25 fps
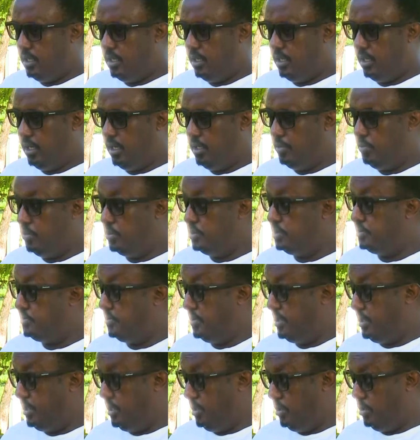I was
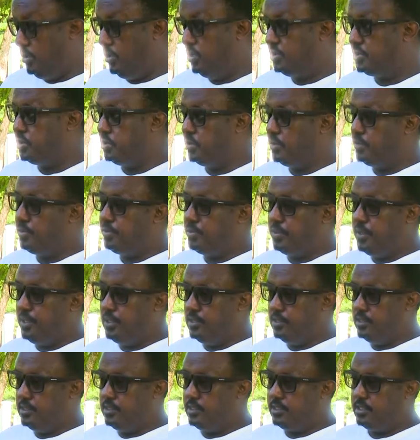very also
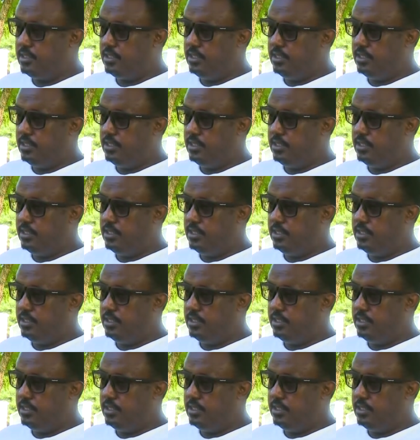thrilled